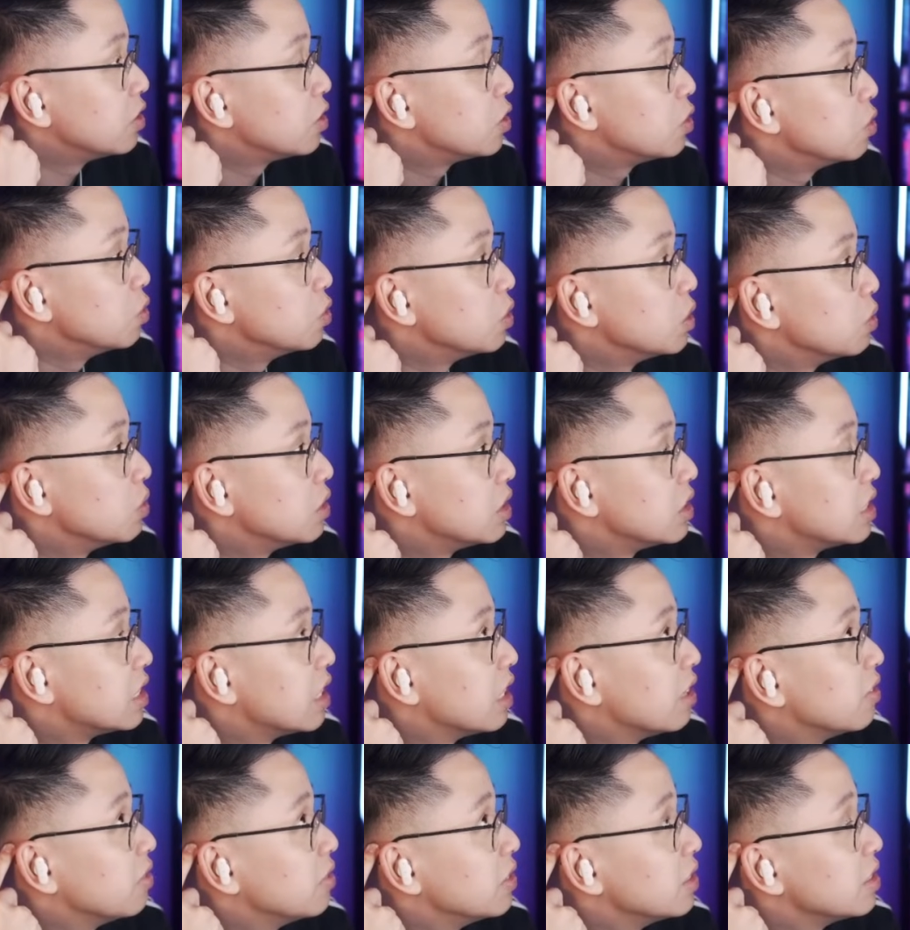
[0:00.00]
Suzu
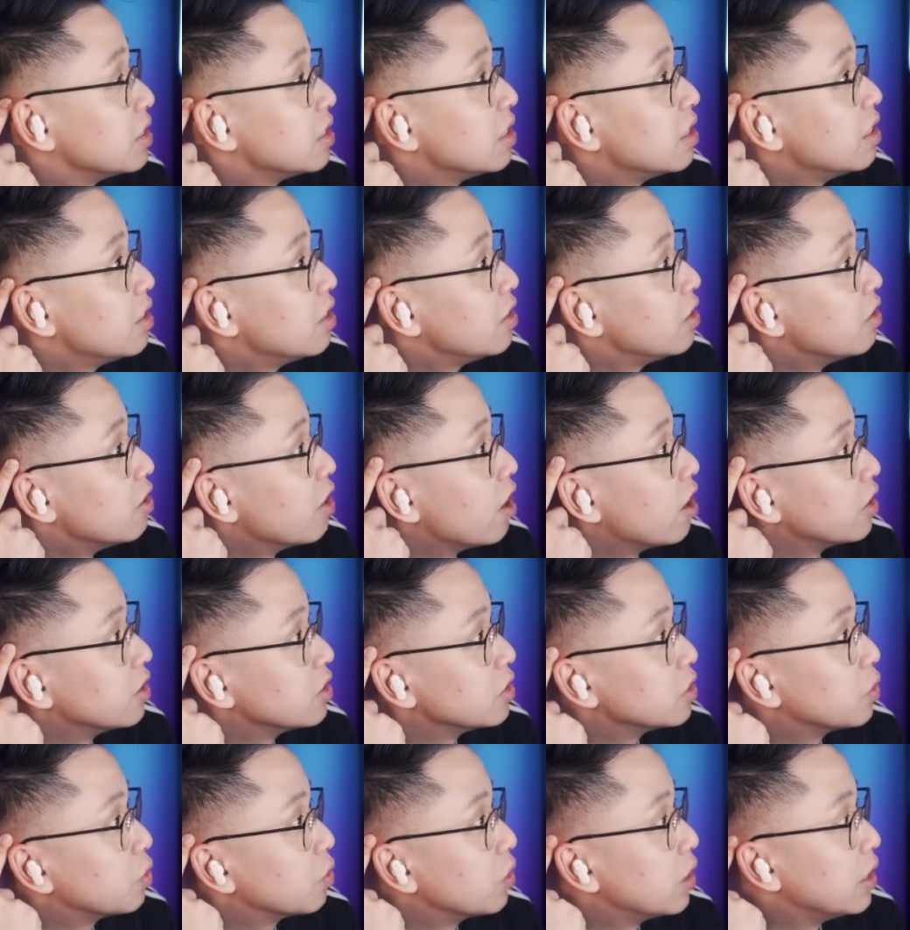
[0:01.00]
itself is not
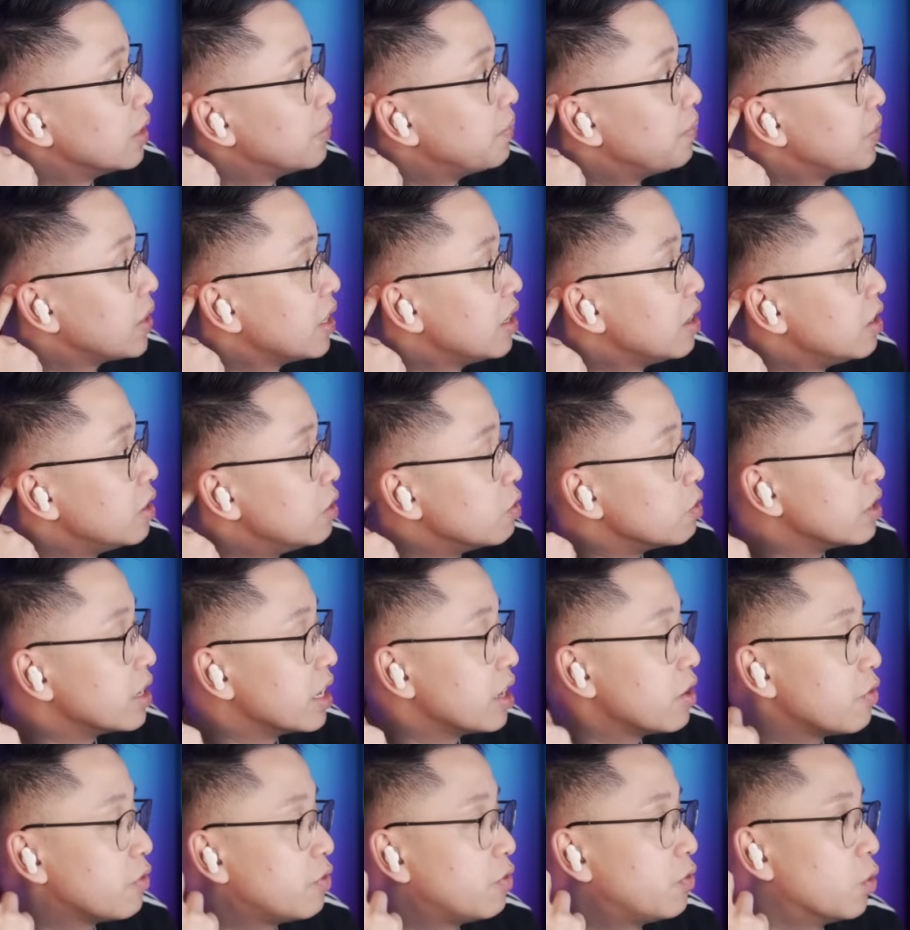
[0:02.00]
as great. You can
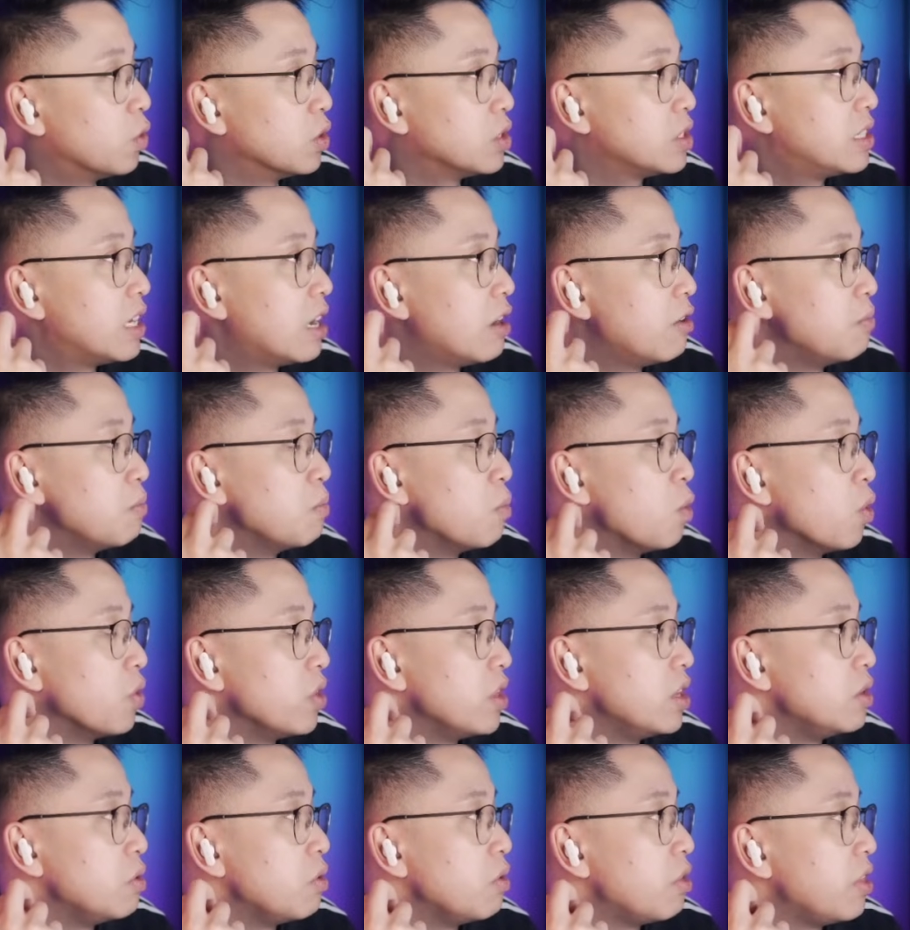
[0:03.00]
get it forced out more
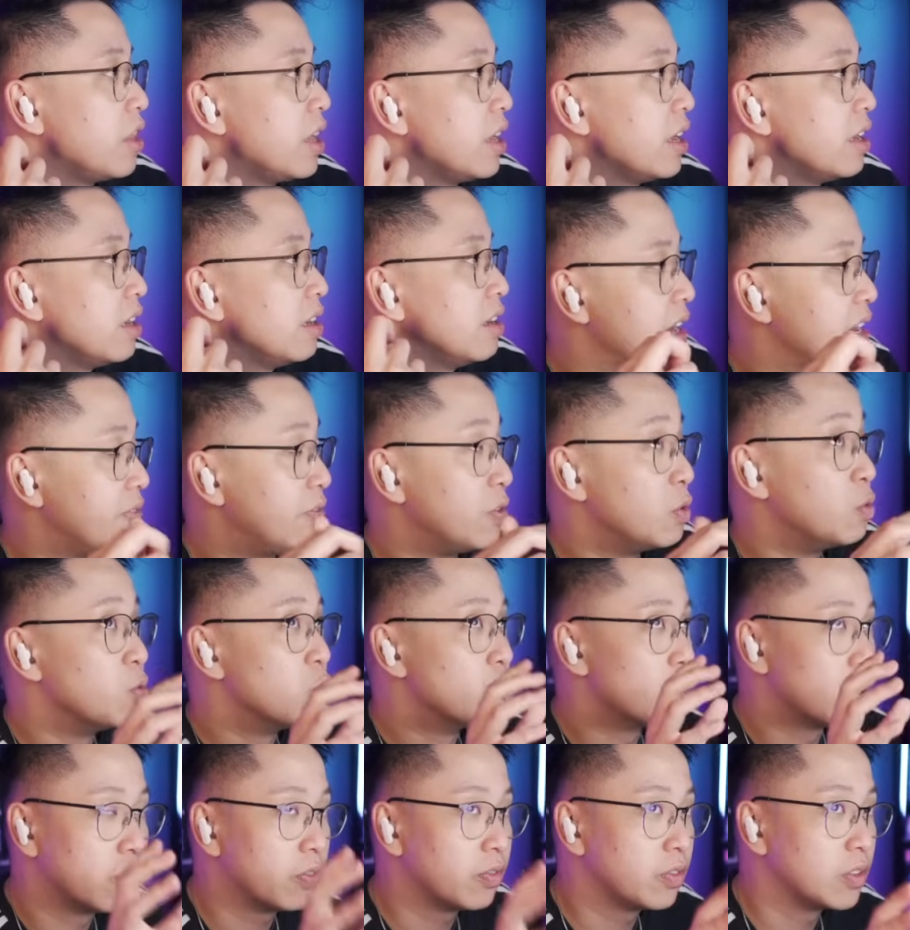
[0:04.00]
than you think. If you
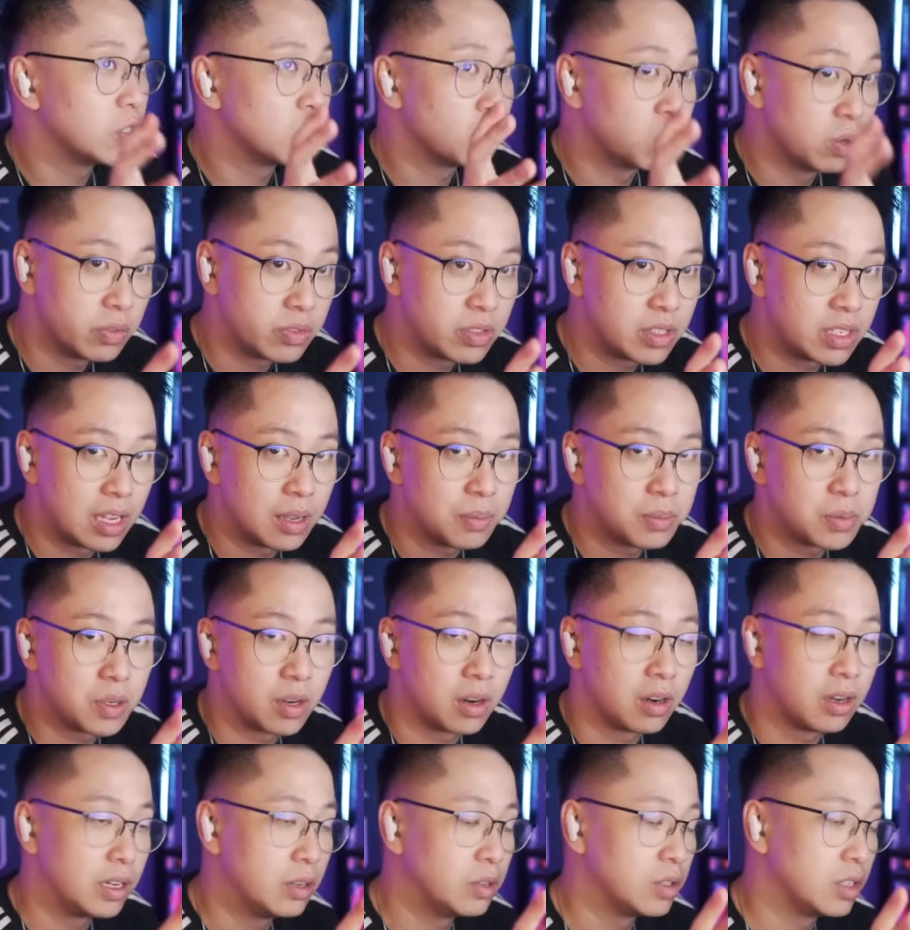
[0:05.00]
nerf the Swift Step,
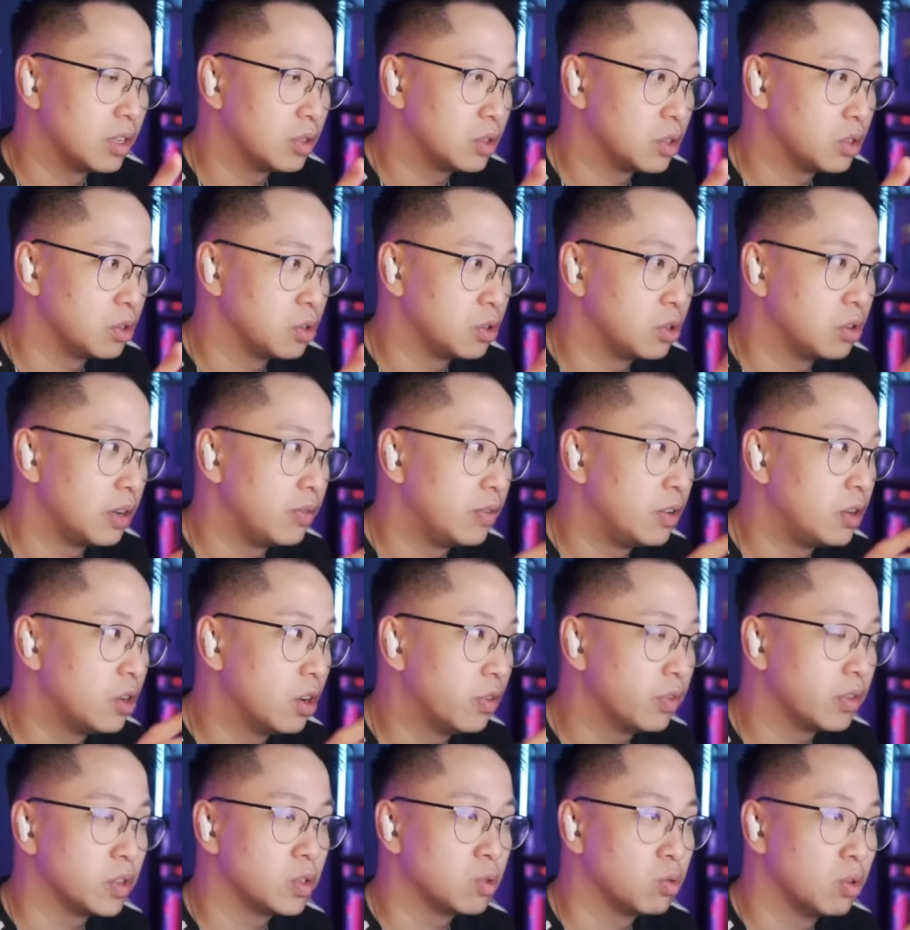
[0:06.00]
sorry, here's another solution. If you
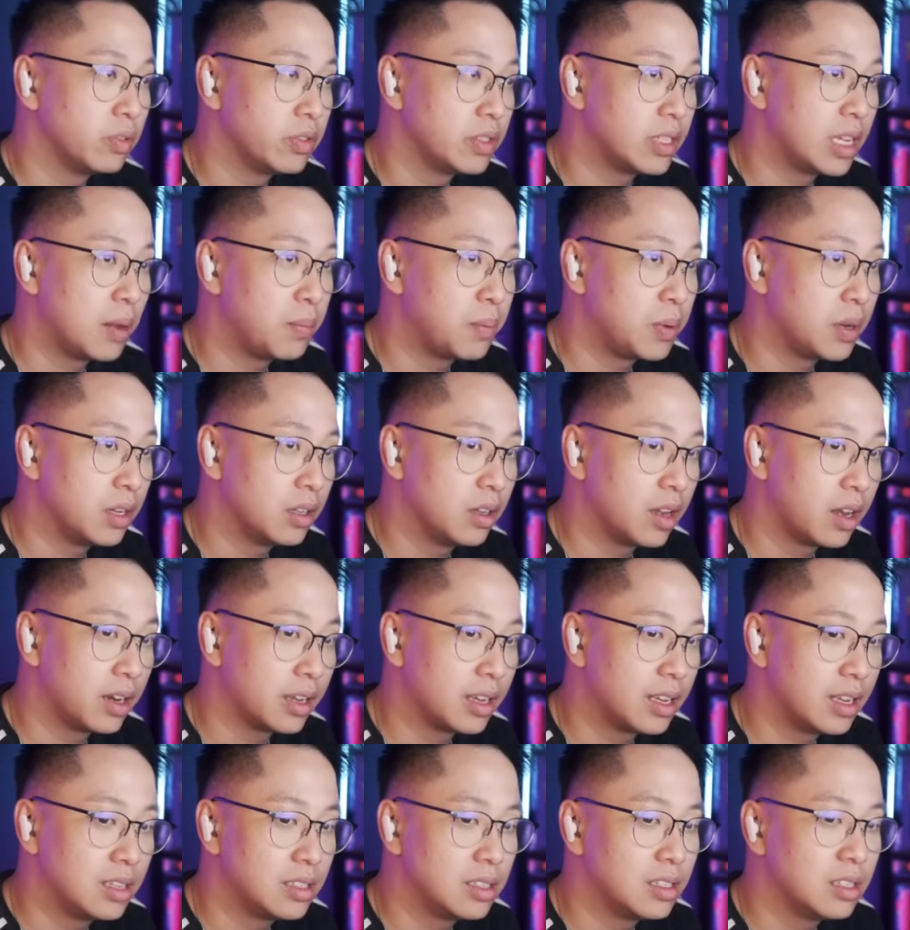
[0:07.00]
nerf the Swift Step in a lot
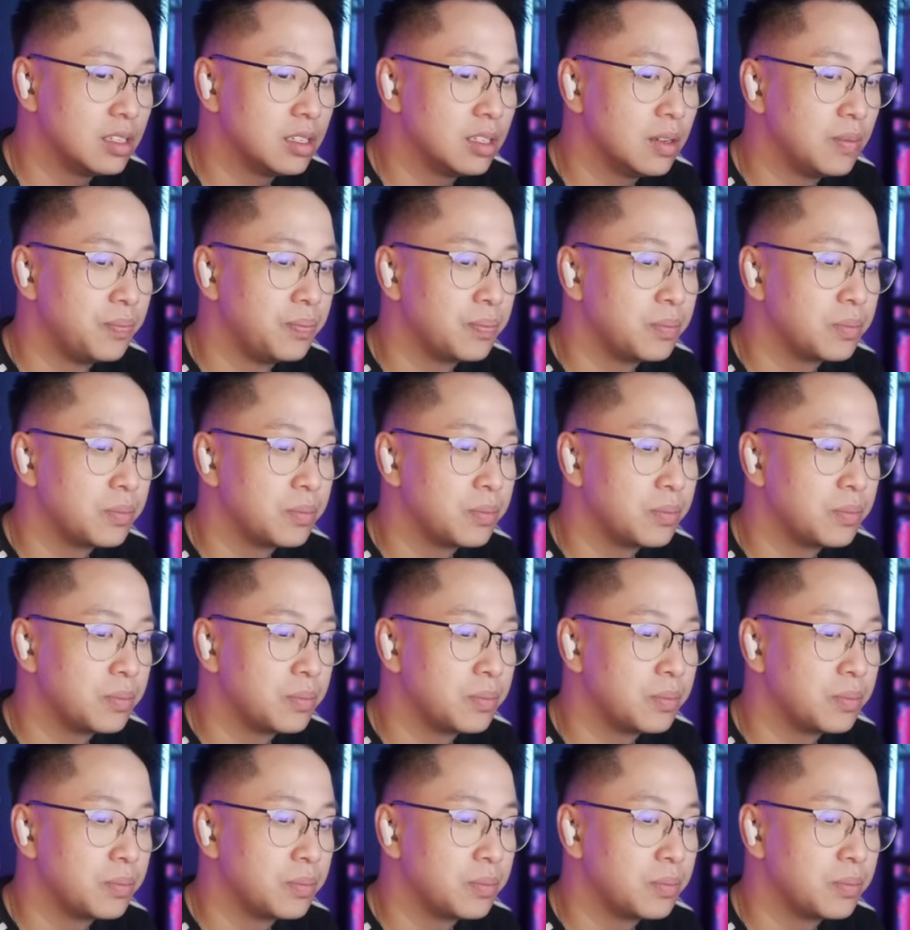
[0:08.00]
of cases,